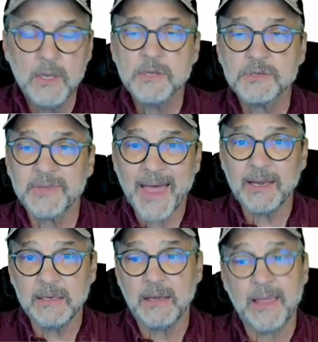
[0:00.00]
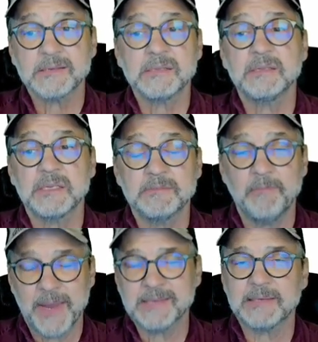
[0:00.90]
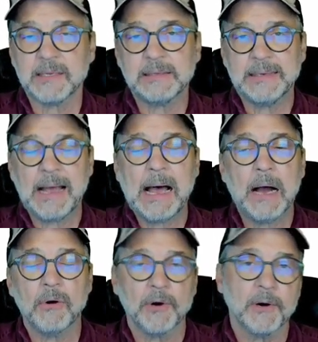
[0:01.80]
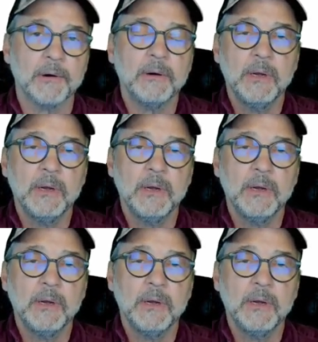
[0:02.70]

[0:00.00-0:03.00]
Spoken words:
So that in essence is basically our